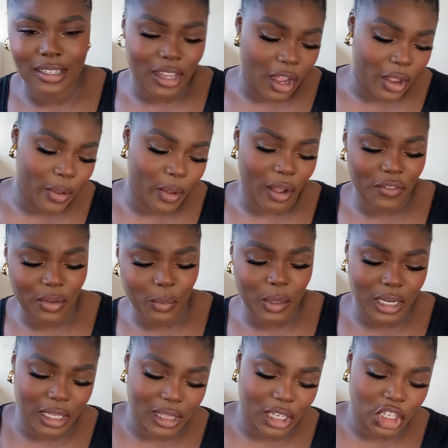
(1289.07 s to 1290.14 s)
No, I think we
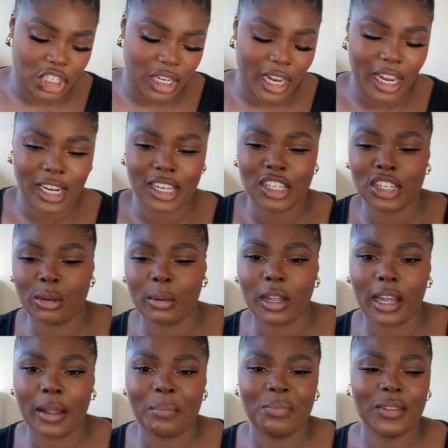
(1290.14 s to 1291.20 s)
need this shade. And she'd be
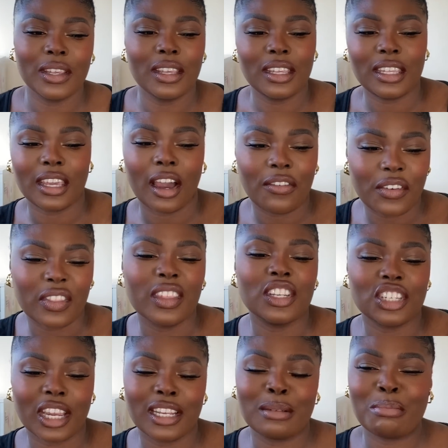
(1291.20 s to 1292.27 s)
like, yeah, I think this
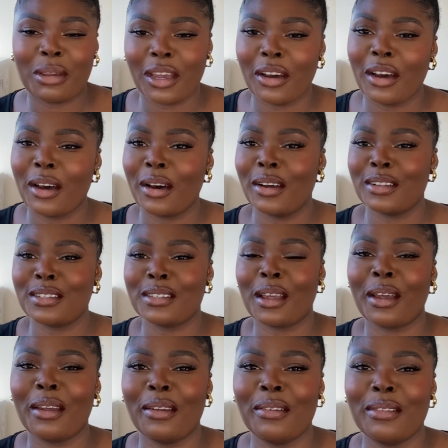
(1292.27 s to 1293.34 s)
shade's better.
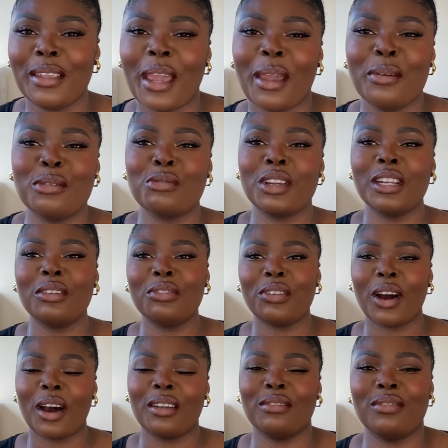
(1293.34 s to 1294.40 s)
So yeah, it was really
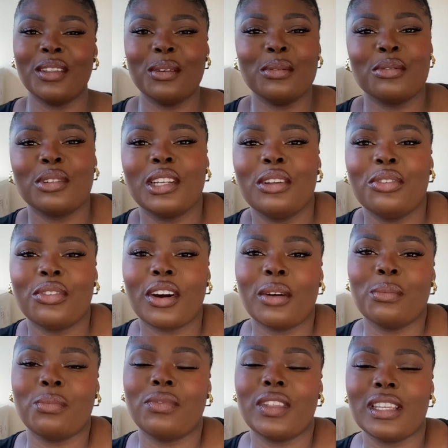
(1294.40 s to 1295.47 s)
fun. It was really
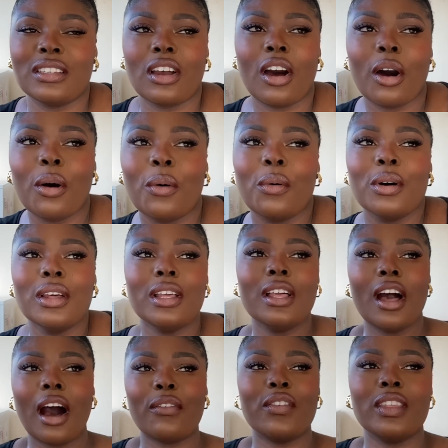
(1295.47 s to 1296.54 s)
fun. I
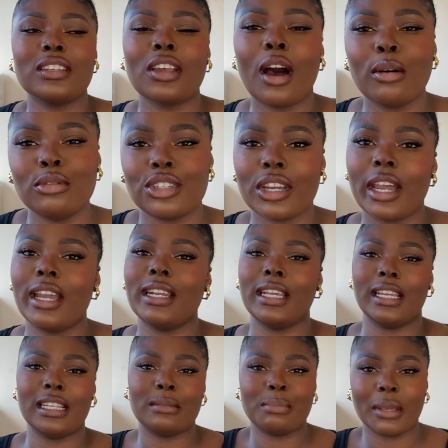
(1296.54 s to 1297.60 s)
think this whole
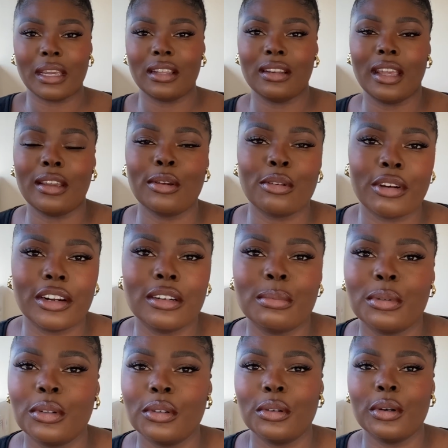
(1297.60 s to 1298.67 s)
journey has been
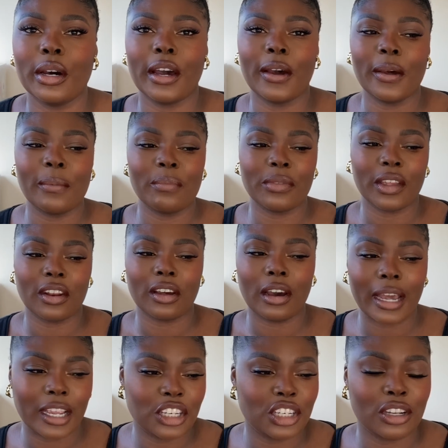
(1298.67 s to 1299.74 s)
incredible. And I
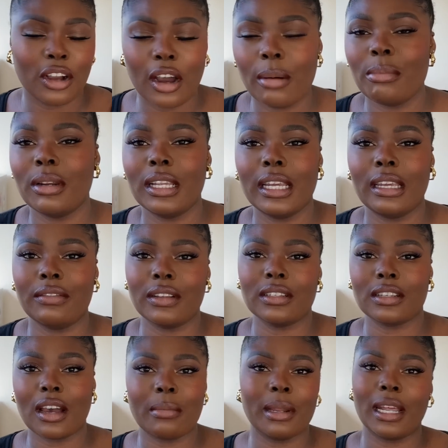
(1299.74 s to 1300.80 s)
actually can't believe it's
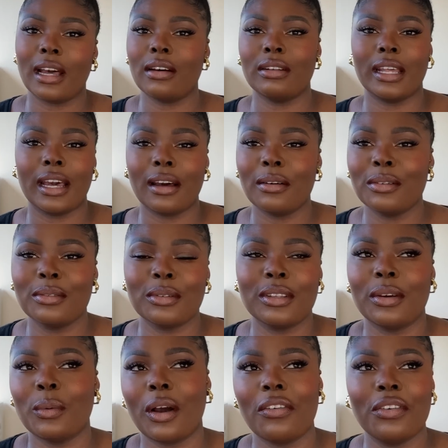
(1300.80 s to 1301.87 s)
coming out now.
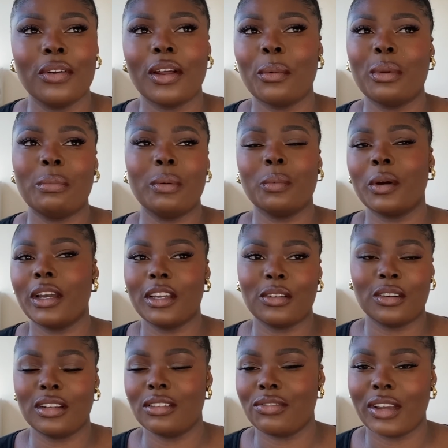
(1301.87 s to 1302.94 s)
I feel like we've been working
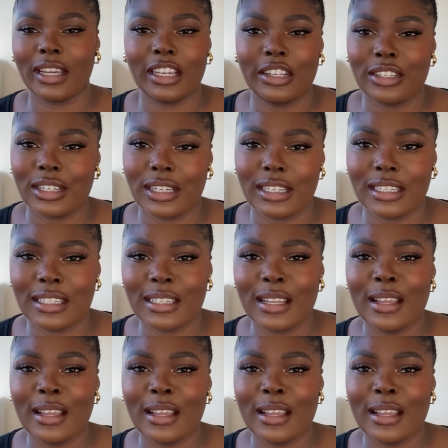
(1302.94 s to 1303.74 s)
on this for ages.